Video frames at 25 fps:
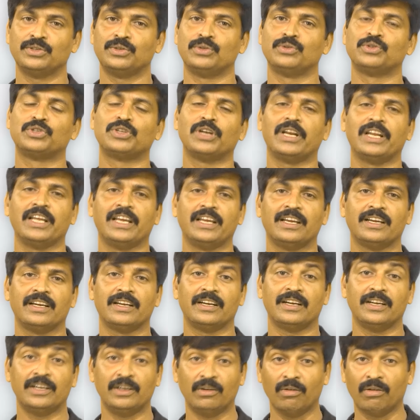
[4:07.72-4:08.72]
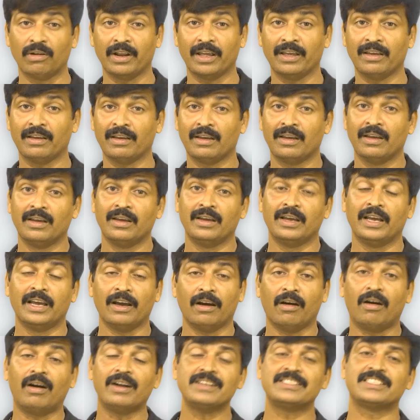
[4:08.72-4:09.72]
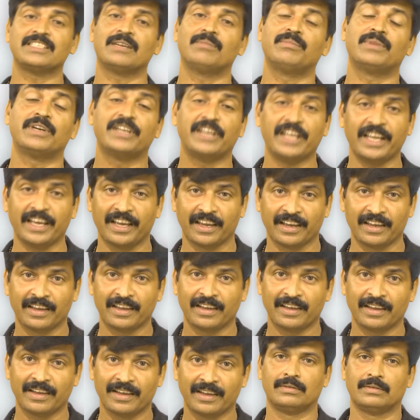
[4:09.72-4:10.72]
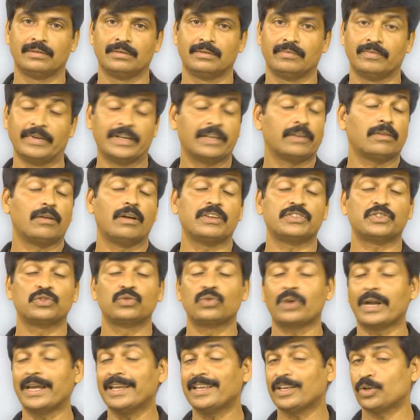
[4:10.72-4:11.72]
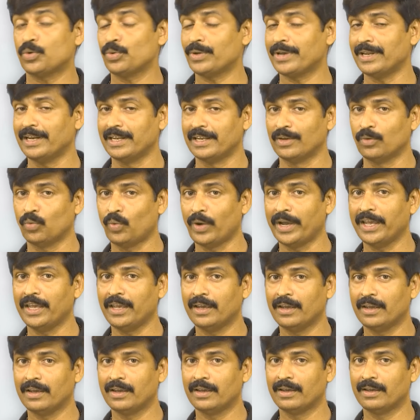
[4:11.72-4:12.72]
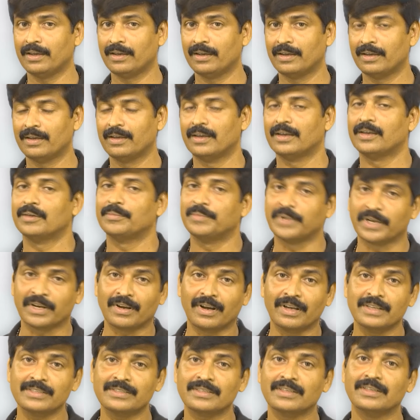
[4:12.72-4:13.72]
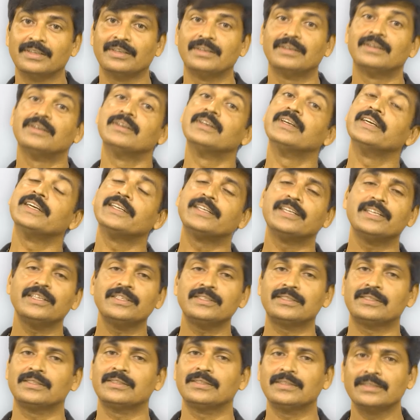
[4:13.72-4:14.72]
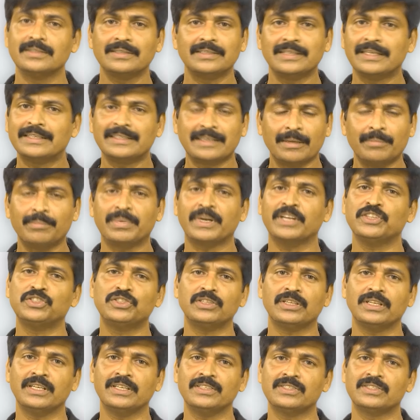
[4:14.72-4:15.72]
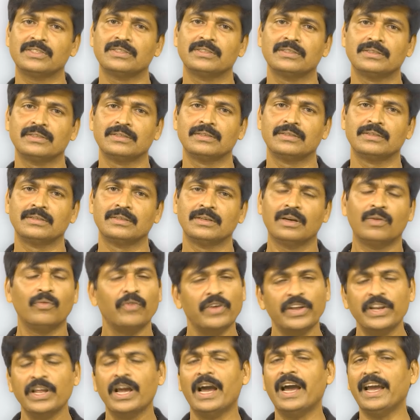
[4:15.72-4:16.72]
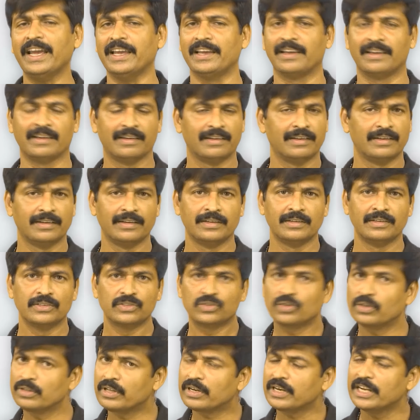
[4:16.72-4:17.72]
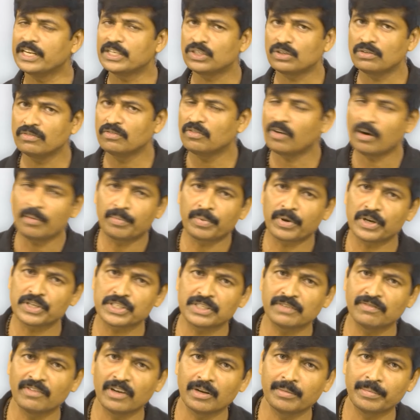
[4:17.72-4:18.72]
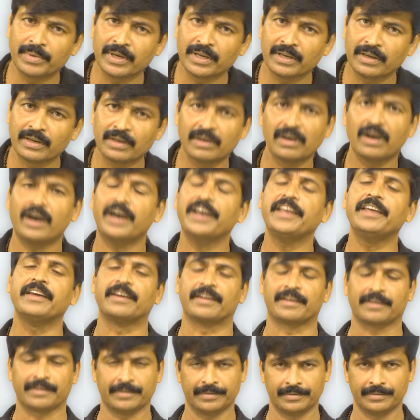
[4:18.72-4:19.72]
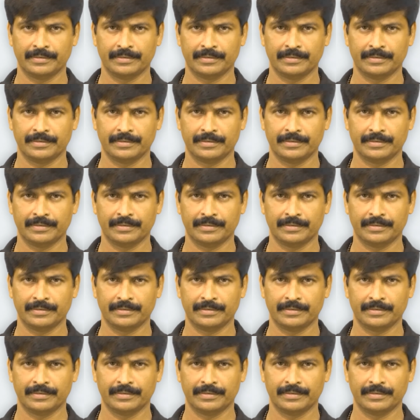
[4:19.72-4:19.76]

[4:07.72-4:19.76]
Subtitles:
Usually during a hot summer day, wet cloths dry quickly. Why? Because temperature is very high. So, the rate of evaporation will be higher.